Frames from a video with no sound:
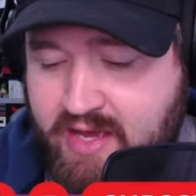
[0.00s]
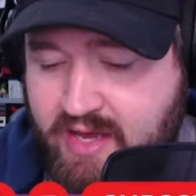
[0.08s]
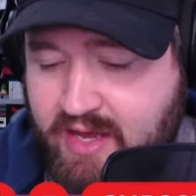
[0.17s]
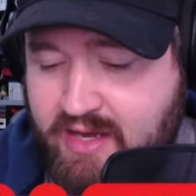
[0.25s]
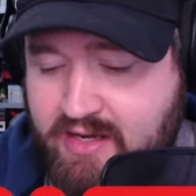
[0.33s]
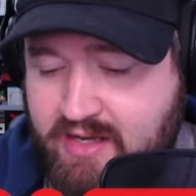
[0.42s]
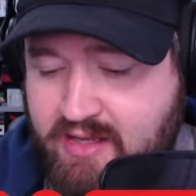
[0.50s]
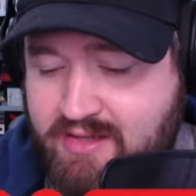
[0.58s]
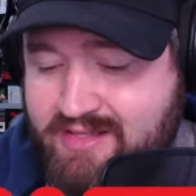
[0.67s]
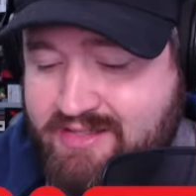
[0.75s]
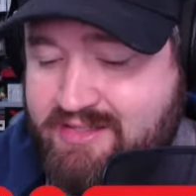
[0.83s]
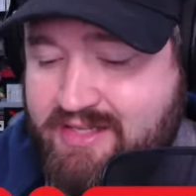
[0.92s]
And uh,
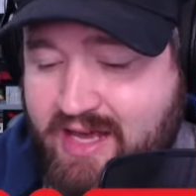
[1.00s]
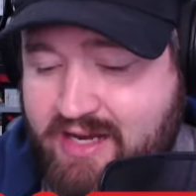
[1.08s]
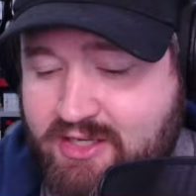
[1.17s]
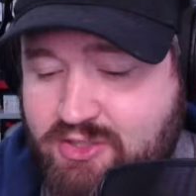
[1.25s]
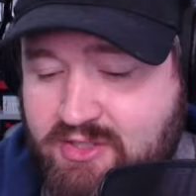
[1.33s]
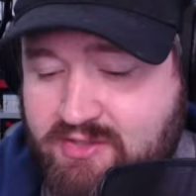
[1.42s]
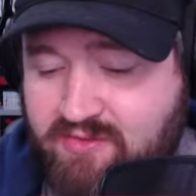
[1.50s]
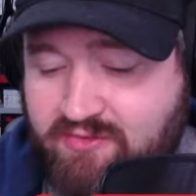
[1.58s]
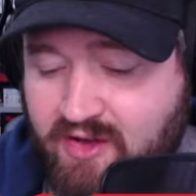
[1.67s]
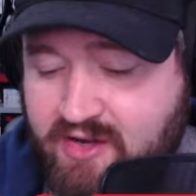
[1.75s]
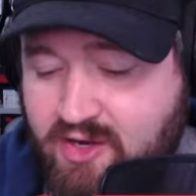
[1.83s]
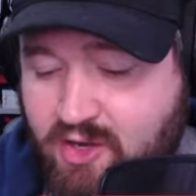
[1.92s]
this set is just
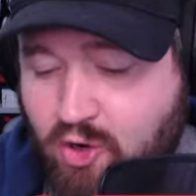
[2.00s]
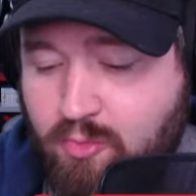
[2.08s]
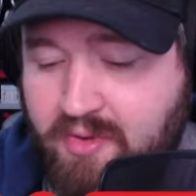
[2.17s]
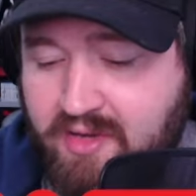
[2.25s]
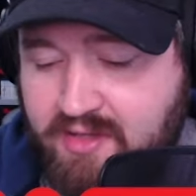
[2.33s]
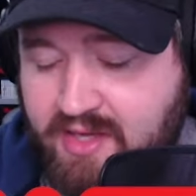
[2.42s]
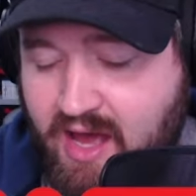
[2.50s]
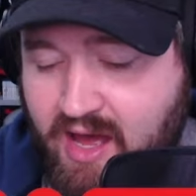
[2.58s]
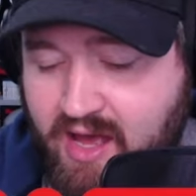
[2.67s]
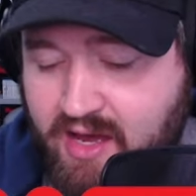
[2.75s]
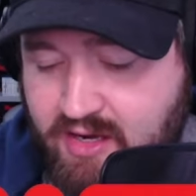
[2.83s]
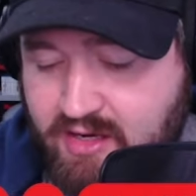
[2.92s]
fun to open. The
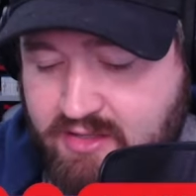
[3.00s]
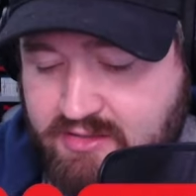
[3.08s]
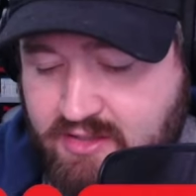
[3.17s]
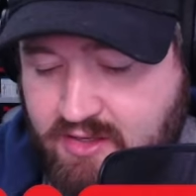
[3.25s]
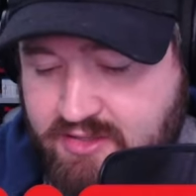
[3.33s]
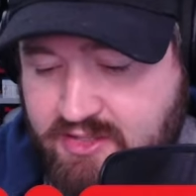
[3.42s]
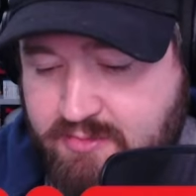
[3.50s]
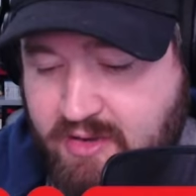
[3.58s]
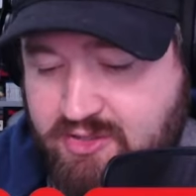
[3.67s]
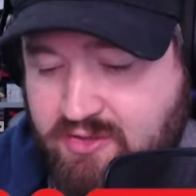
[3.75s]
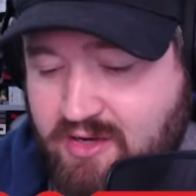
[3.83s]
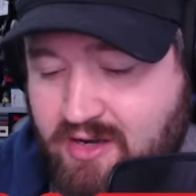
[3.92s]
I Rs and all the
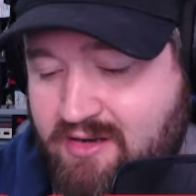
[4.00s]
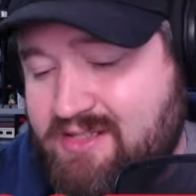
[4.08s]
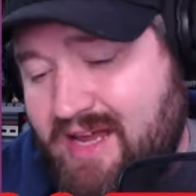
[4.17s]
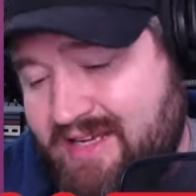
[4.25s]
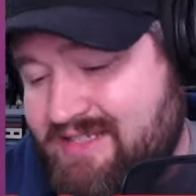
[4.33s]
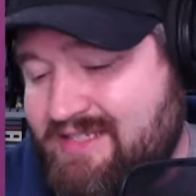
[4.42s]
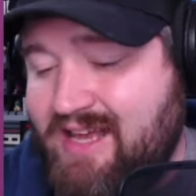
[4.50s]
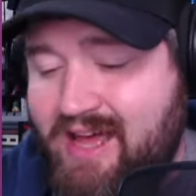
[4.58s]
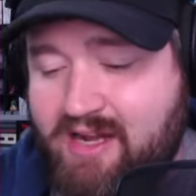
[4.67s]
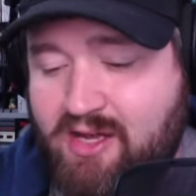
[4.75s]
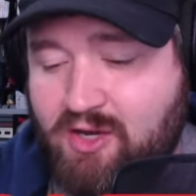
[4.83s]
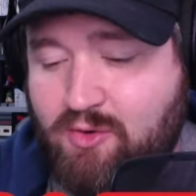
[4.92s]
special cards like
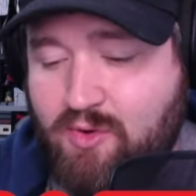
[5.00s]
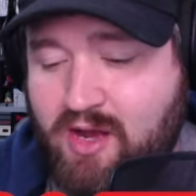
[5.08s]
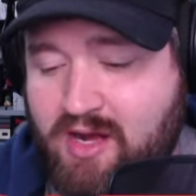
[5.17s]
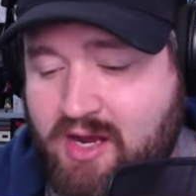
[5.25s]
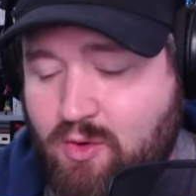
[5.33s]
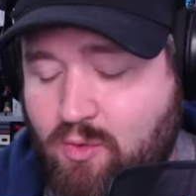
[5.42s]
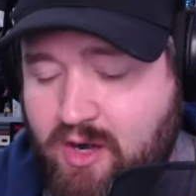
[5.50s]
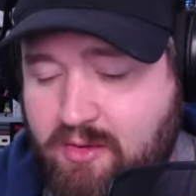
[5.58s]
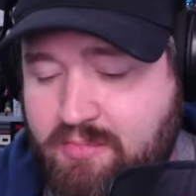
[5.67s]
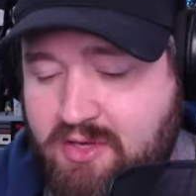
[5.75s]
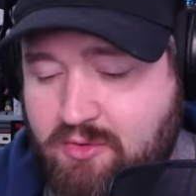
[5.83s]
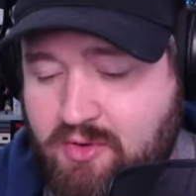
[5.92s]
Psyduck right here. What a
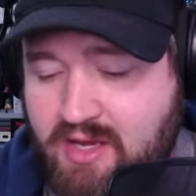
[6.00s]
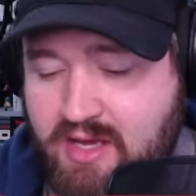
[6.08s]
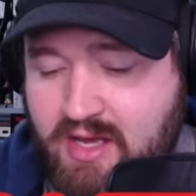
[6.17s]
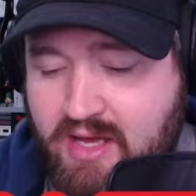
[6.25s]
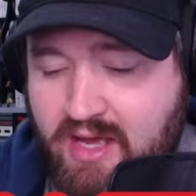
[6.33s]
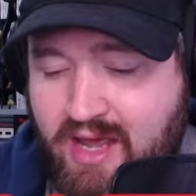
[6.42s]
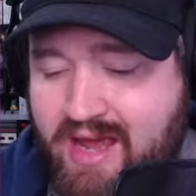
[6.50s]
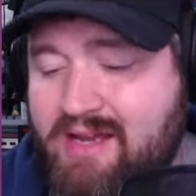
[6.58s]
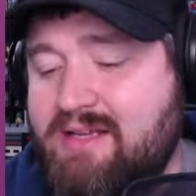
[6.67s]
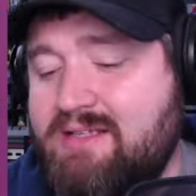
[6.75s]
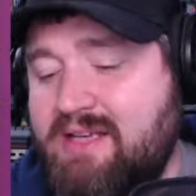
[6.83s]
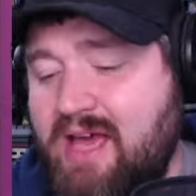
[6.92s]
beauty. And
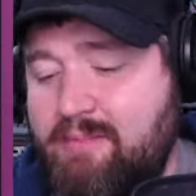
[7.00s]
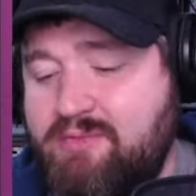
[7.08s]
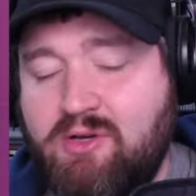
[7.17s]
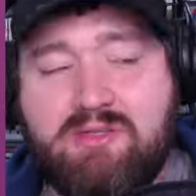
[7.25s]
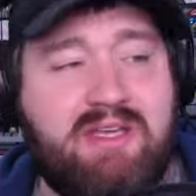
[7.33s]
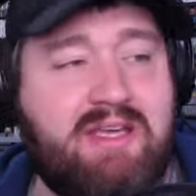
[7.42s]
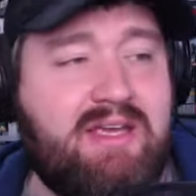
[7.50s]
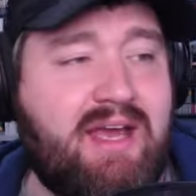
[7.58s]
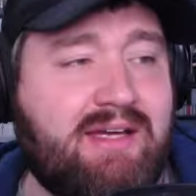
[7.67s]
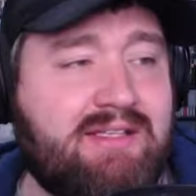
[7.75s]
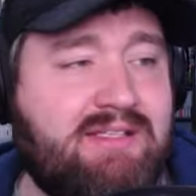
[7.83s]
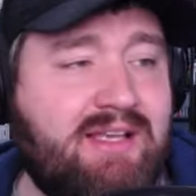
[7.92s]
a Zapdos E
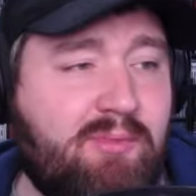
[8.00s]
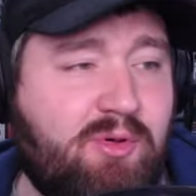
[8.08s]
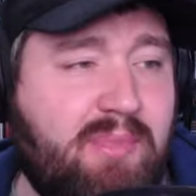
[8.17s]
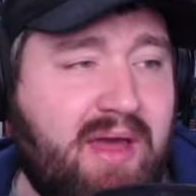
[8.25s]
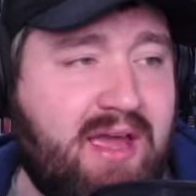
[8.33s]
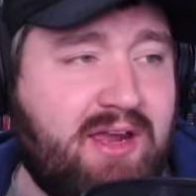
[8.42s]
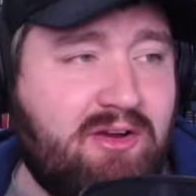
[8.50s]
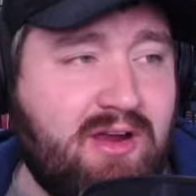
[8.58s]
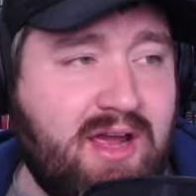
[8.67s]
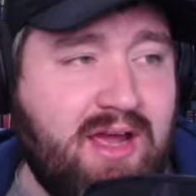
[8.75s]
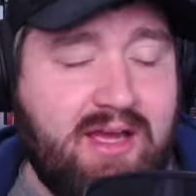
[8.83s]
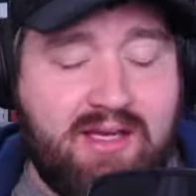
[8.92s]
X double banger.
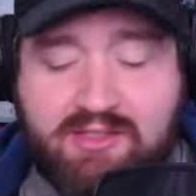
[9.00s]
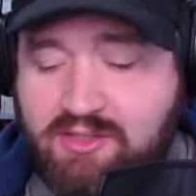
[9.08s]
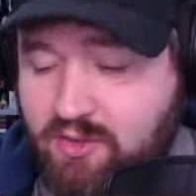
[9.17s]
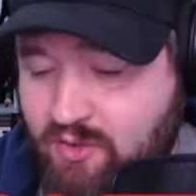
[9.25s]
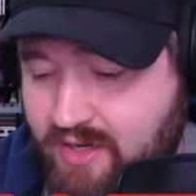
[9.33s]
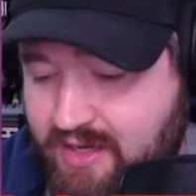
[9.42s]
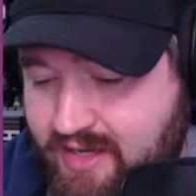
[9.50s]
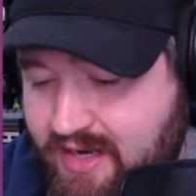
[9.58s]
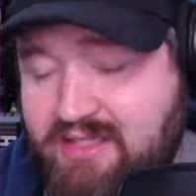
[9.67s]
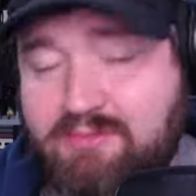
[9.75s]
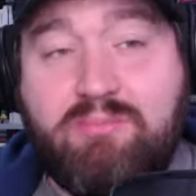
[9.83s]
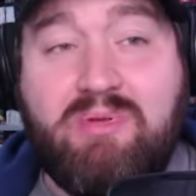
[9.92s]
So uh,
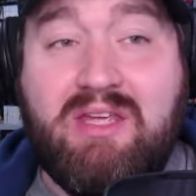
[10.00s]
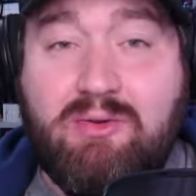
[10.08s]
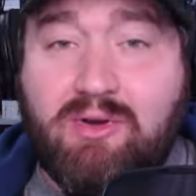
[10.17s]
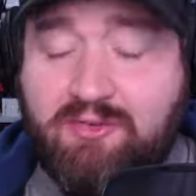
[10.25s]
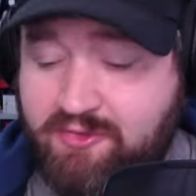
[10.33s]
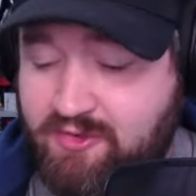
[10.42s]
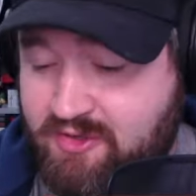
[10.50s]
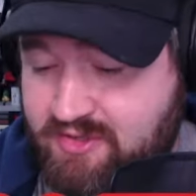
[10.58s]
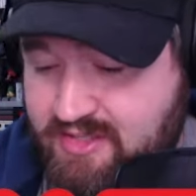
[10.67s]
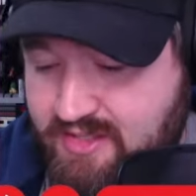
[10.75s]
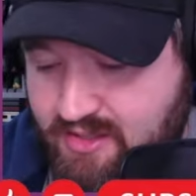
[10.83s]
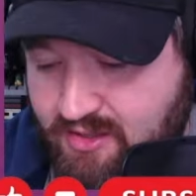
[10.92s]
it's beautiful
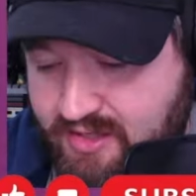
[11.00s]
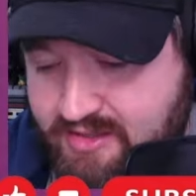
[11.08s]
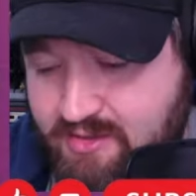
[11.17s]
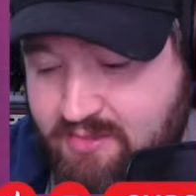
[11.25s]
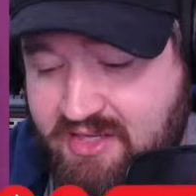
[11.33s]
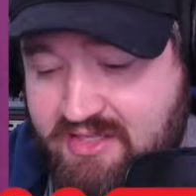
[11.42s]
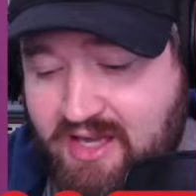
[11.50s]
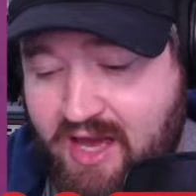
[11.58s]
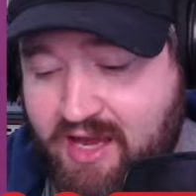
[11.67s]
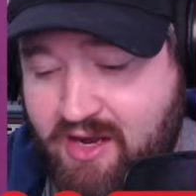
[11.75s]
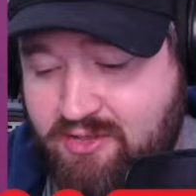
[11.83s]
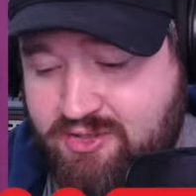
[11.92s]
to look at some of these I
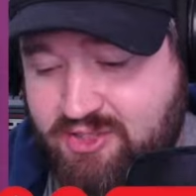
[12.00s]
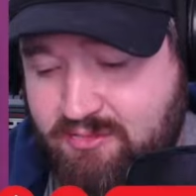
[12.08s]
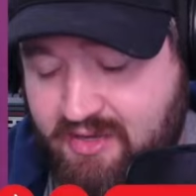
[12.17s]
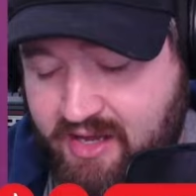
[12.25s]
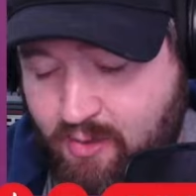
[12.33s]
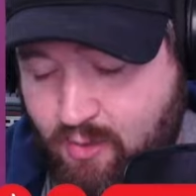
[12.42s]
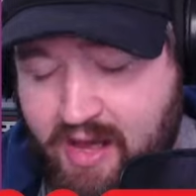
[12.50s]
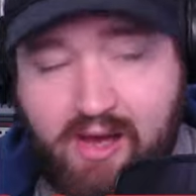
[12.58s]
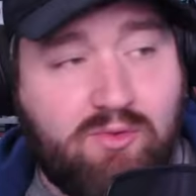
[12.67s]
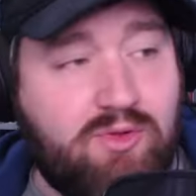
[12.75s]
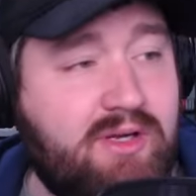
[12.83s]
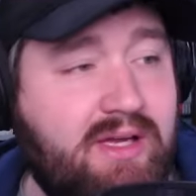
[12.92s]
Rs and just be like, wow,
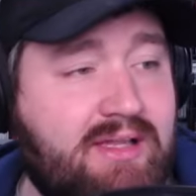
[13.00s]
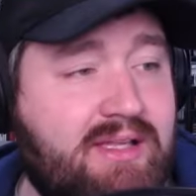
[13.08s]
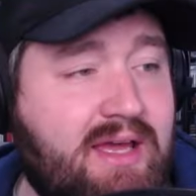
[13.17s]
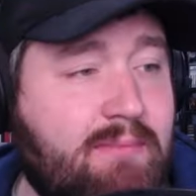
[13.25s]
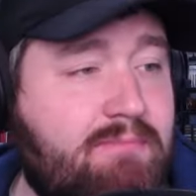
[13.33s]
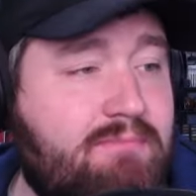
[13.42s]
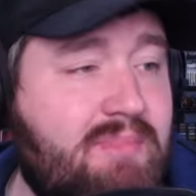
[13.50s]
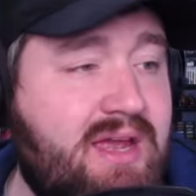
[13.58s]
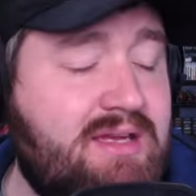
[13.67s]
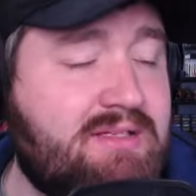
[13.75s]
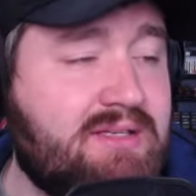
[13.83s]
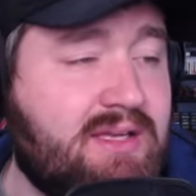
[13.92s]
look at the
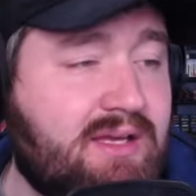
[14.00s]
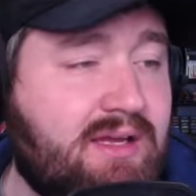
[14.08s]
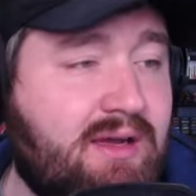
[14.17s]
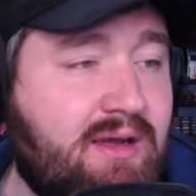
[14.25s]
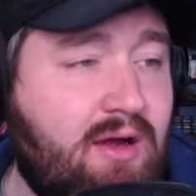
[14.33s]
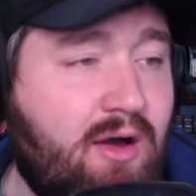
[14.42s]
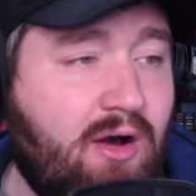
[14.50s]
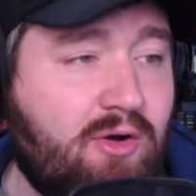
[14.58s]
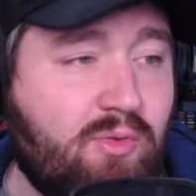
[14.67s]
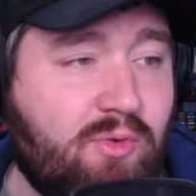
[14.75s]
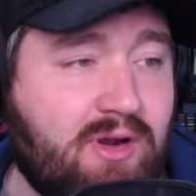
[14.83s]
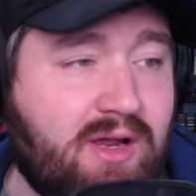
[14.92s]
amazing
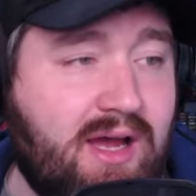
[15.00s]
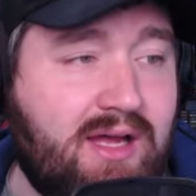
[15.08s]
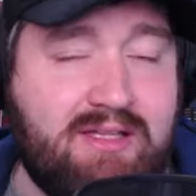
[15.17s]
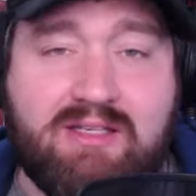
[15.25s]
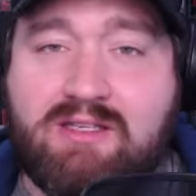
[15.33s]
artwork on these